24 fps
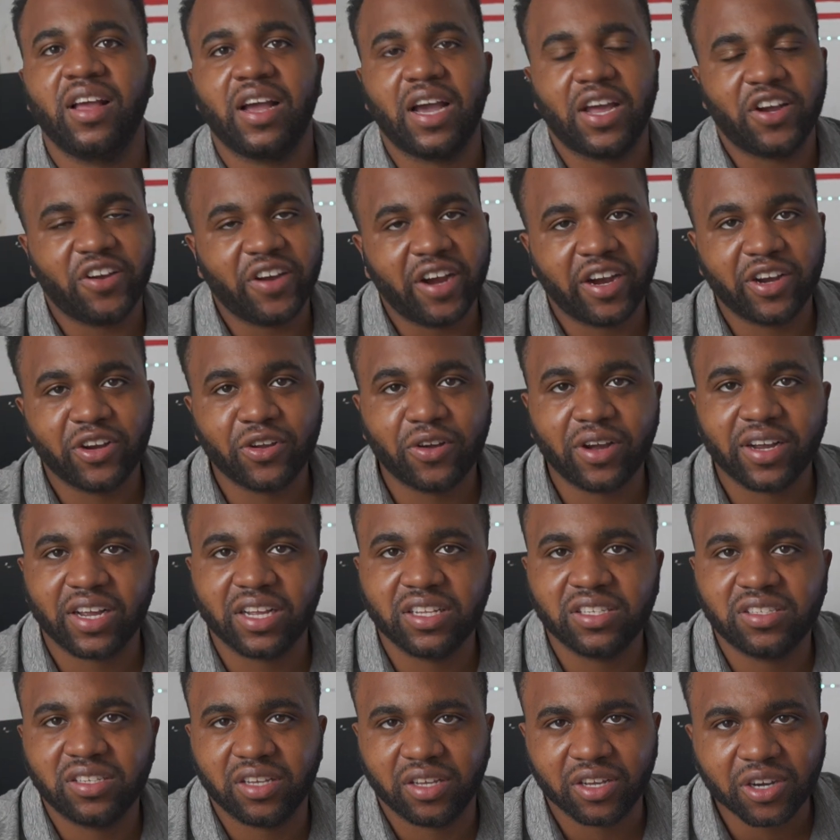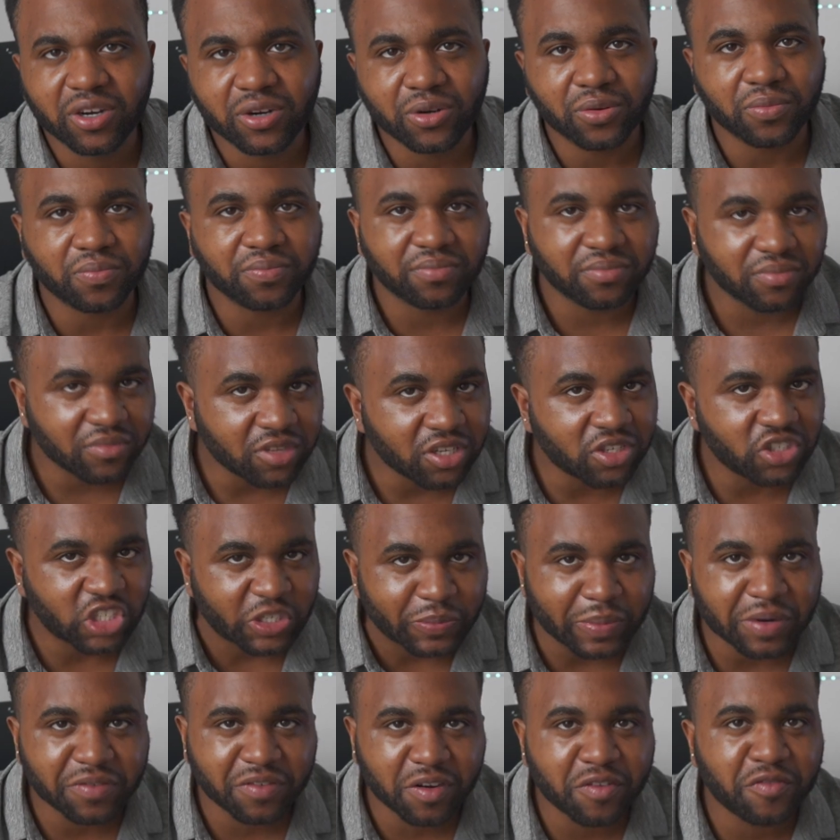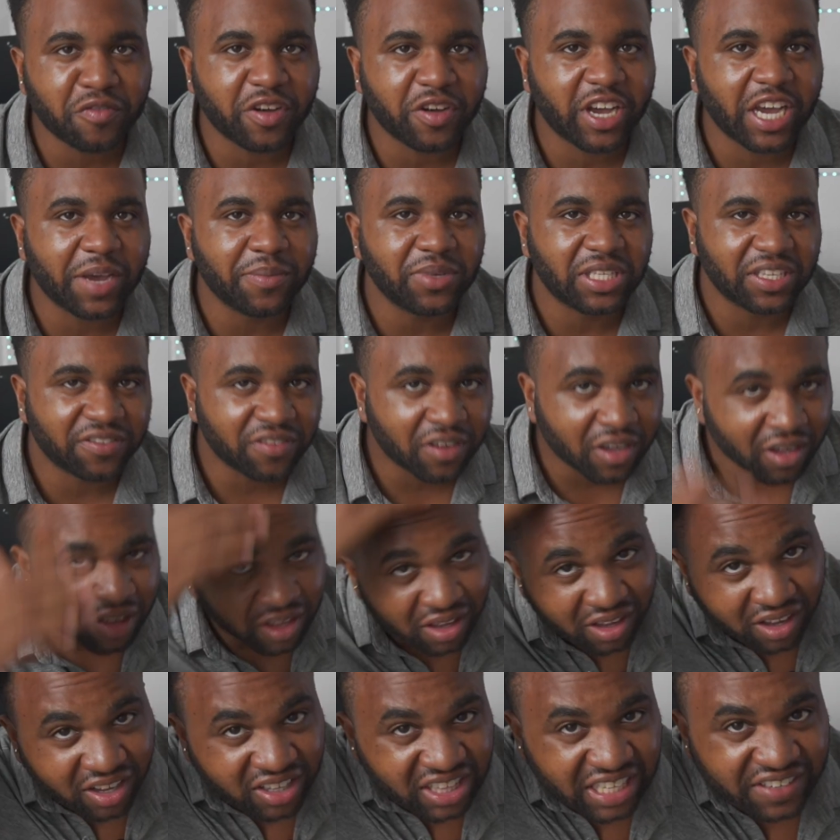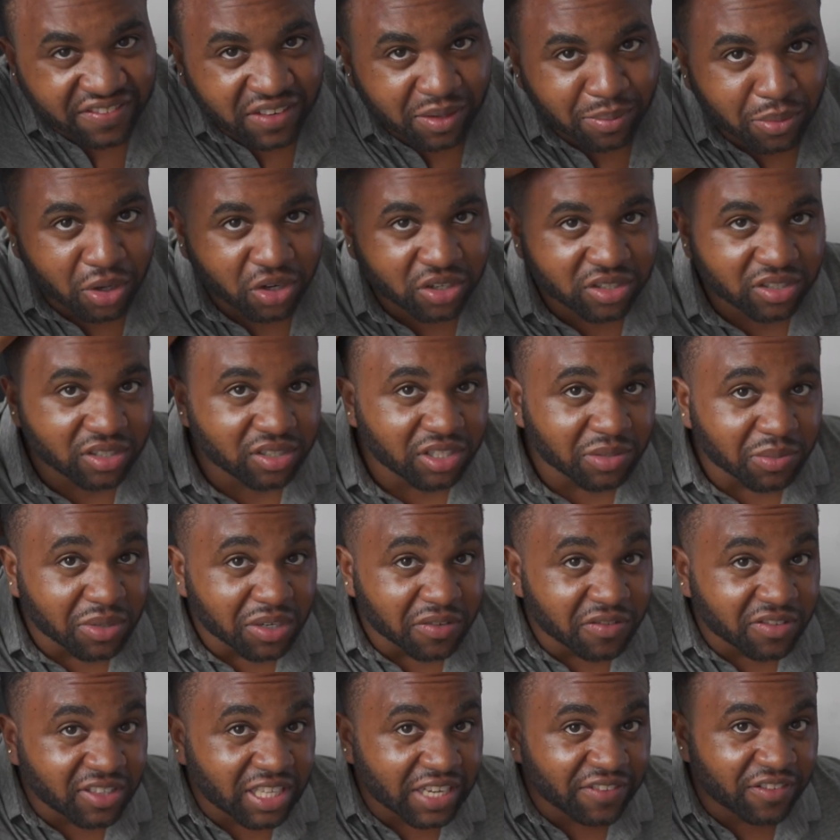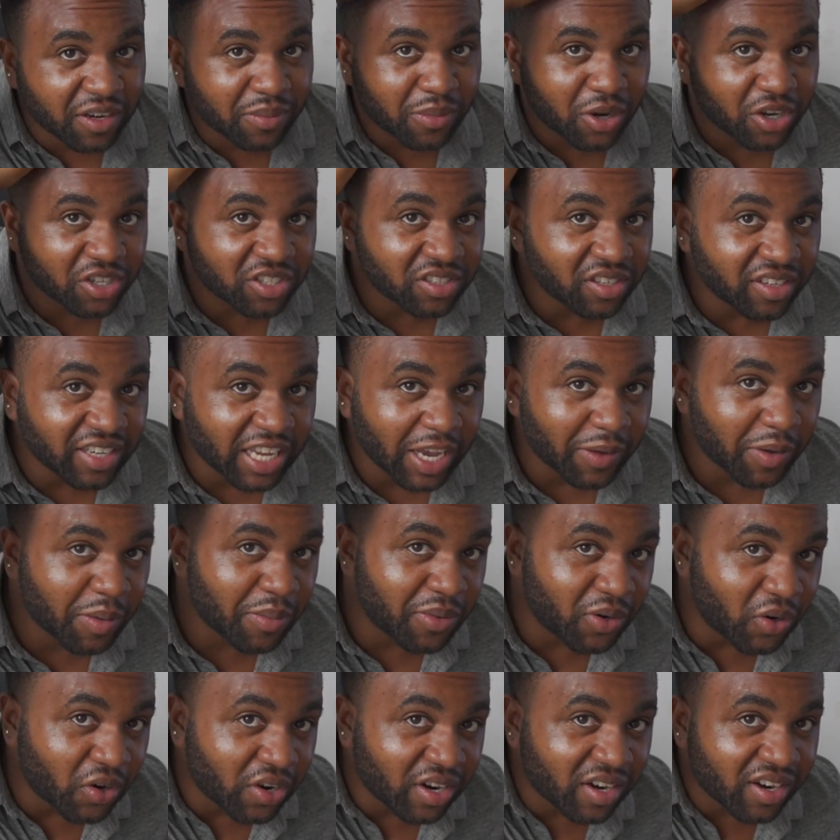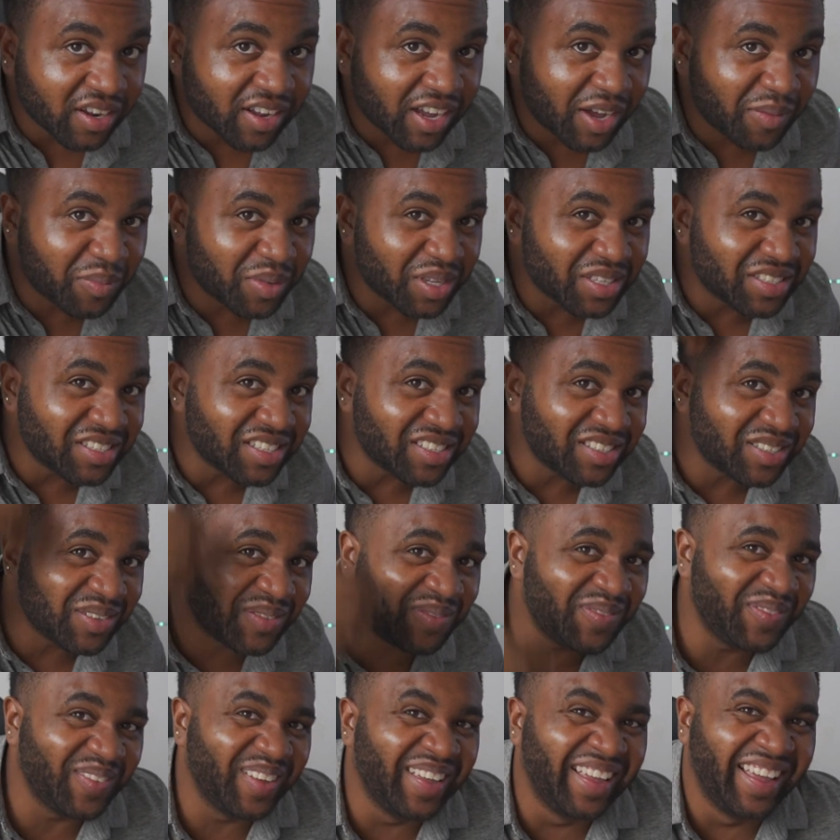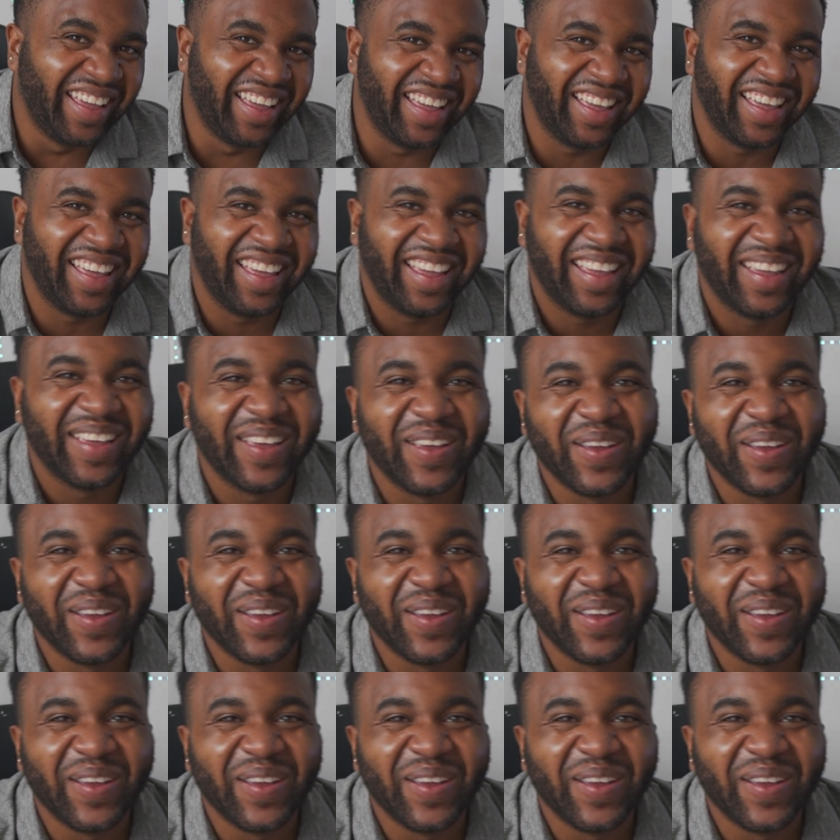And right now I can say, oh, the trim of a vibe, it have a buzz, is in me. If it have a buzz in the camera, let me know in the comments, is in me.